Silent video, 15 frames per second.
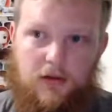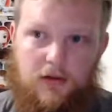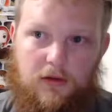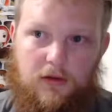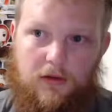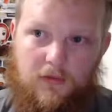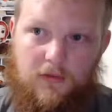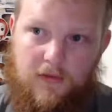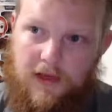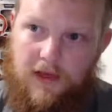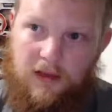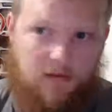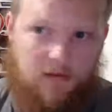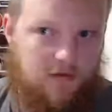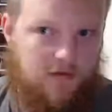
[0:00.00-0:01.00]

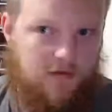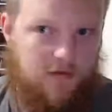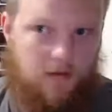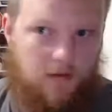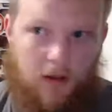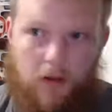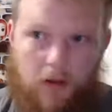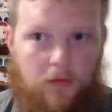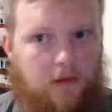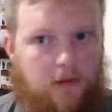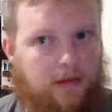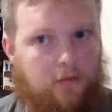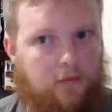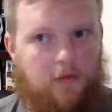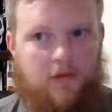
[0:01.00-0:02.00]
they slowly
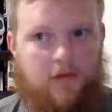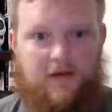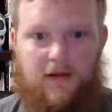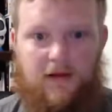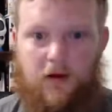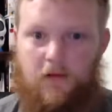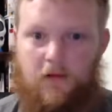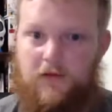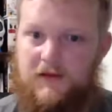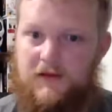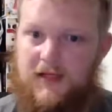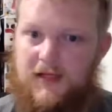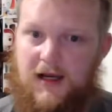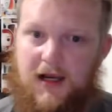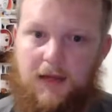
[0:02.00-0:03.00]
worked it over
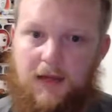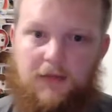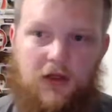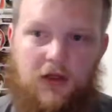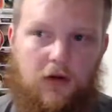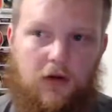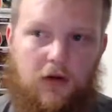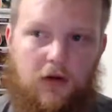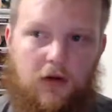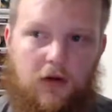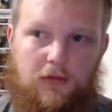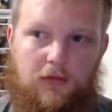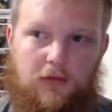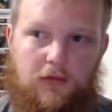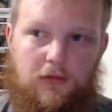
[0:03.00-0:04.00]
time, you know, give you
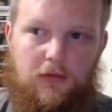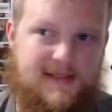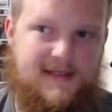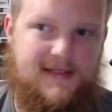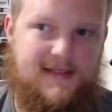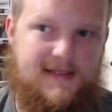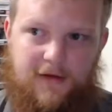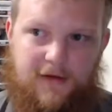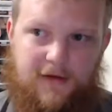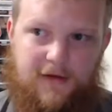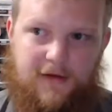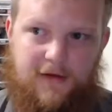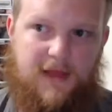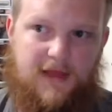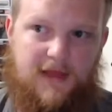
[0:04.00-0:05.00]
less stuff
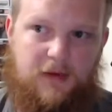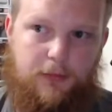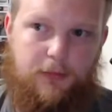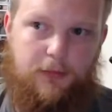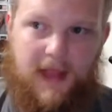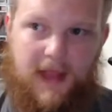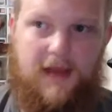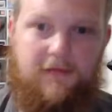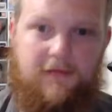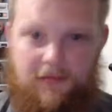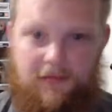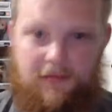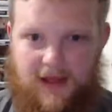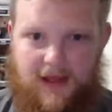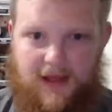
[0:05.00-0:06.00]
and make you pay for
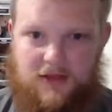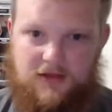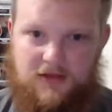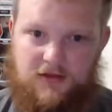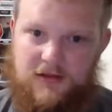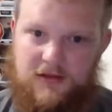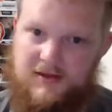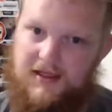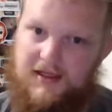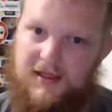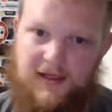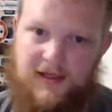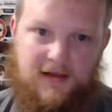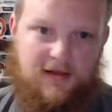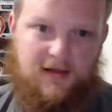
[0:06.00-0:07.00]
the extras.
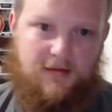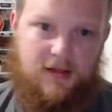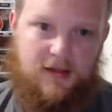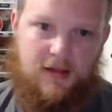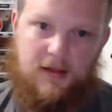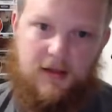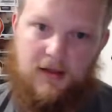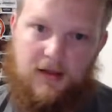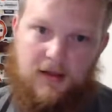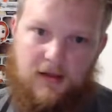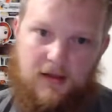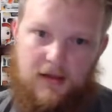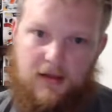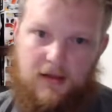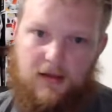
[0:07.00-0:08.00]
And,
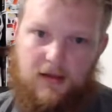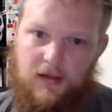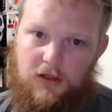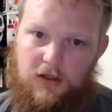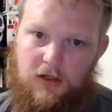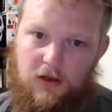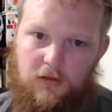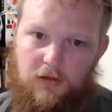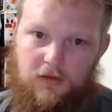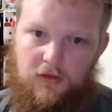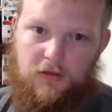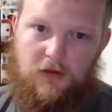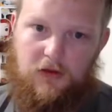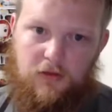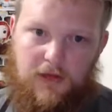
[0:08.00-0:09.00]
you know,
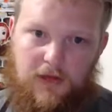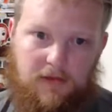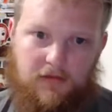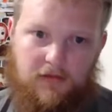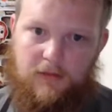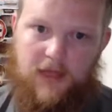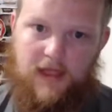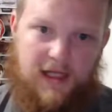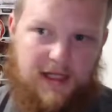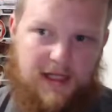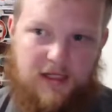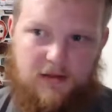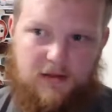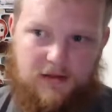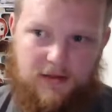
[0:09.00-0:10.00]
you give them an
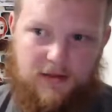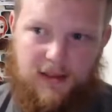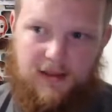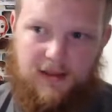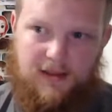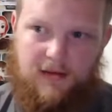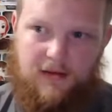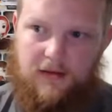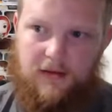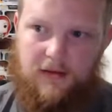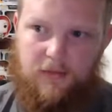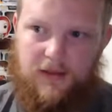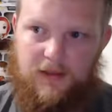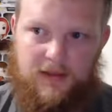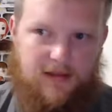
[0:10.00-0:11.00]
inch, right? And
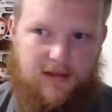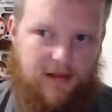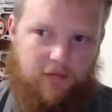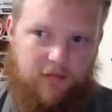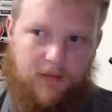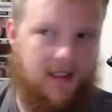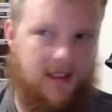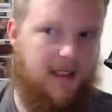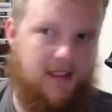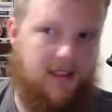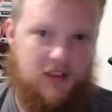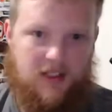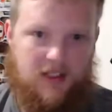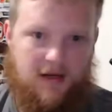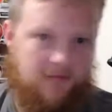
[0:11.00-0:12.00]
we give them an inch
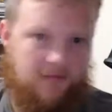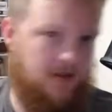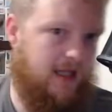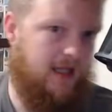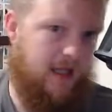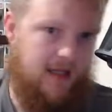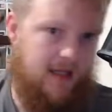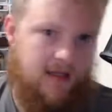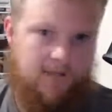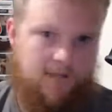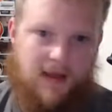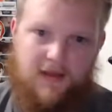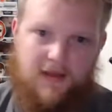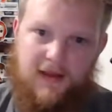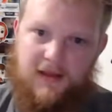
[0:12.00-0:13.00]
every game,
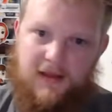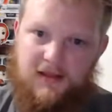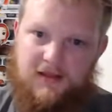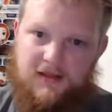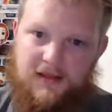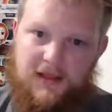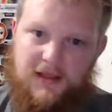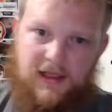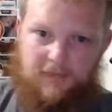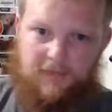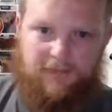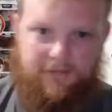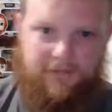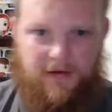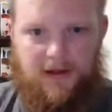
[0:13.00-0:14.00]
and they just keep
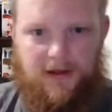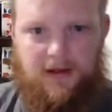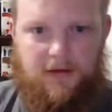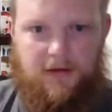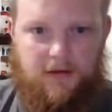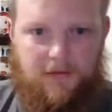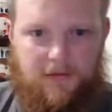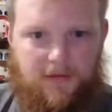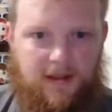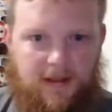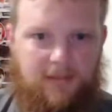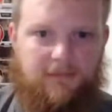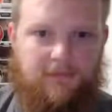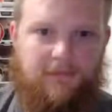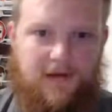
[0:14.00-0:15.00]
fucking you and keep
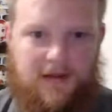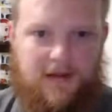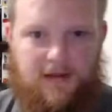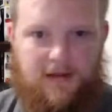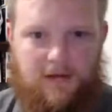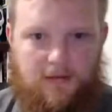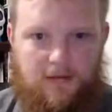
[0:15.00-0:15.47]
fucking you.